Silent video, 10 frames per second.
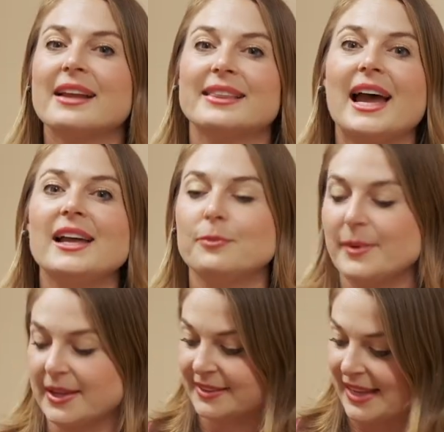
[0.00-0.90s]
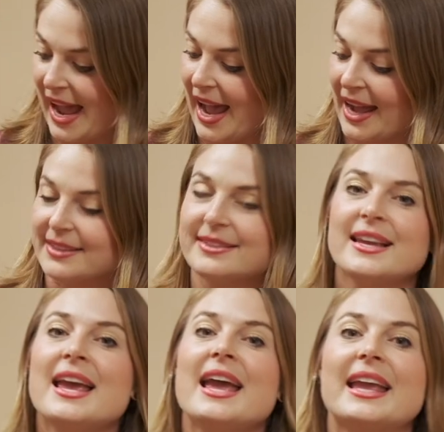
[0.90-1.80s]
That is because cats
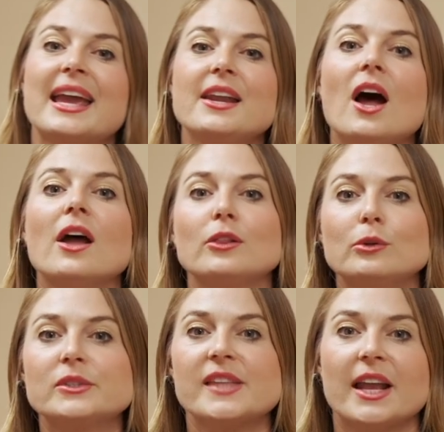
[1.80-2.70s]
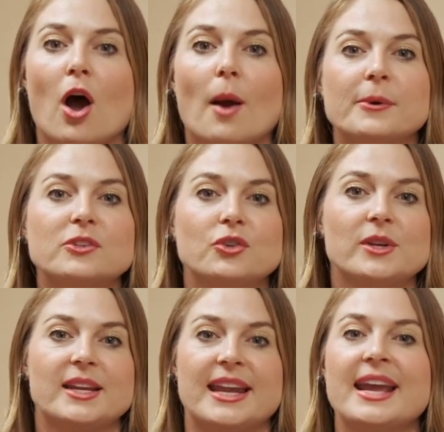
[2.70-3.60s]
cannot lose that
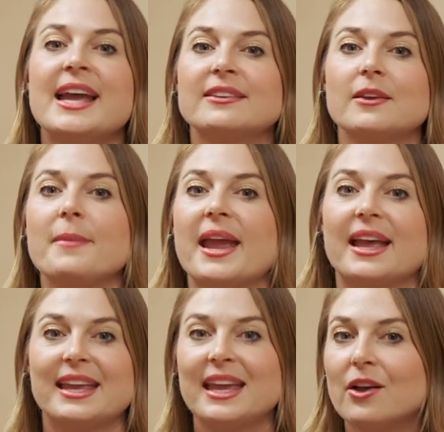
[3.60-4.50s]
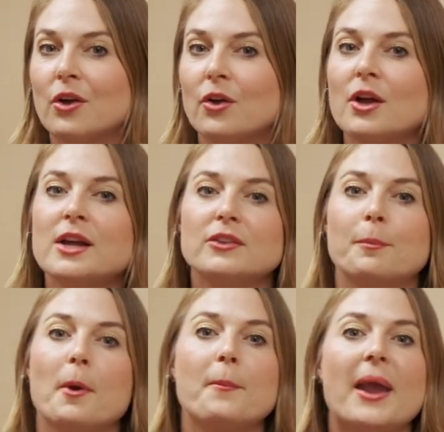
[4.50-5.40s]
opportunity to make a kill to
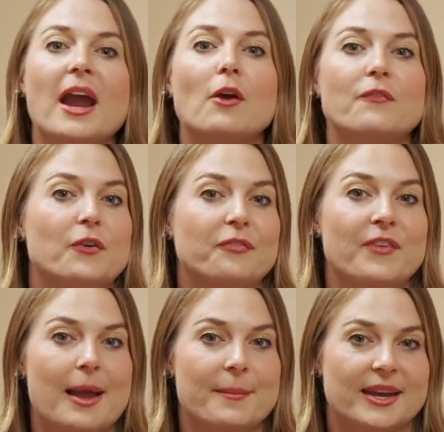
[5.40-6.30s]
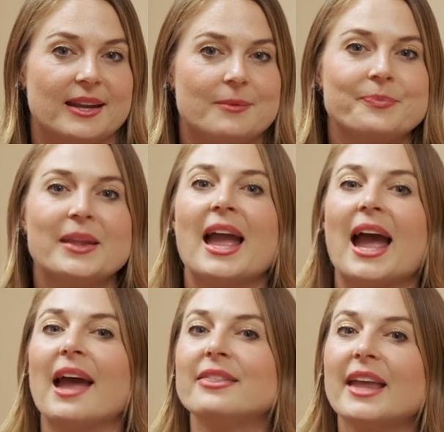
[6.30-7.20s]
prepare for famine.
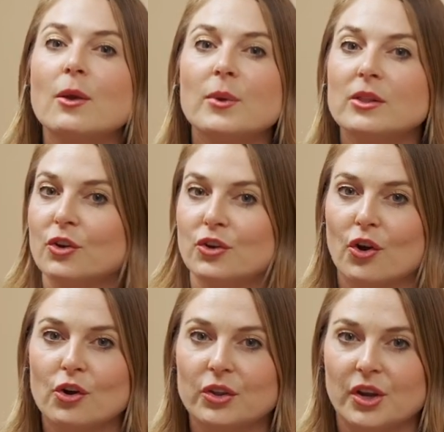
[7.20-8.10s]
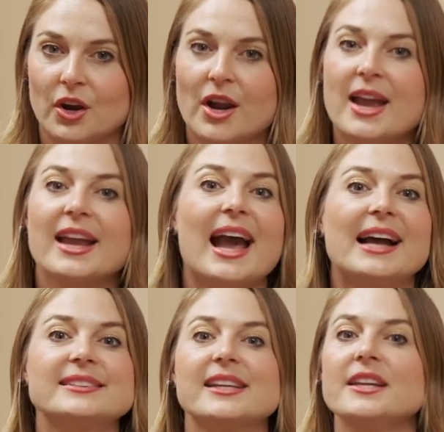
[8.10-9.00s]
And like we learned earlier,
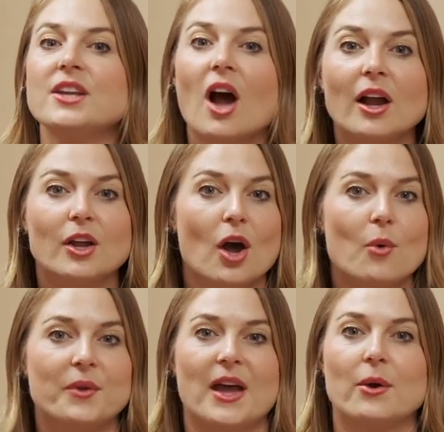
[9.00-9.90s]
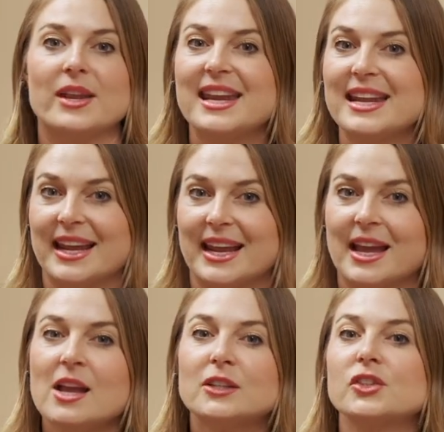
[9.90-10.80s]
cats cannot go without eating,
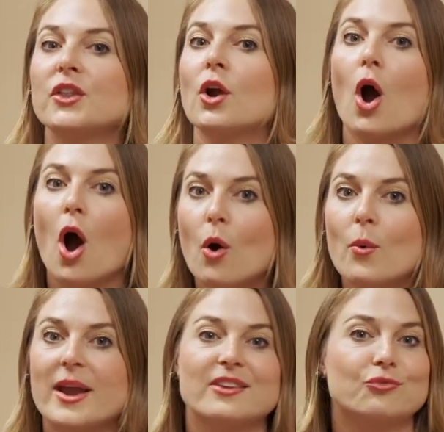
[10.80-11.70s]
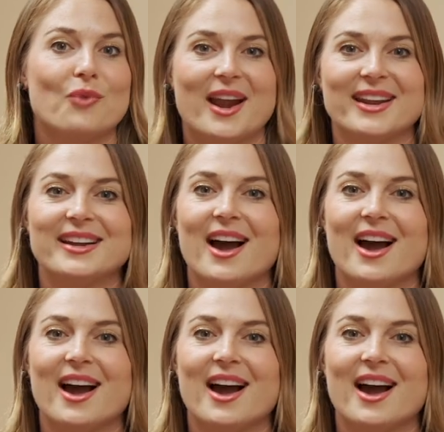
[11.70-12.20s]
so they're always ready to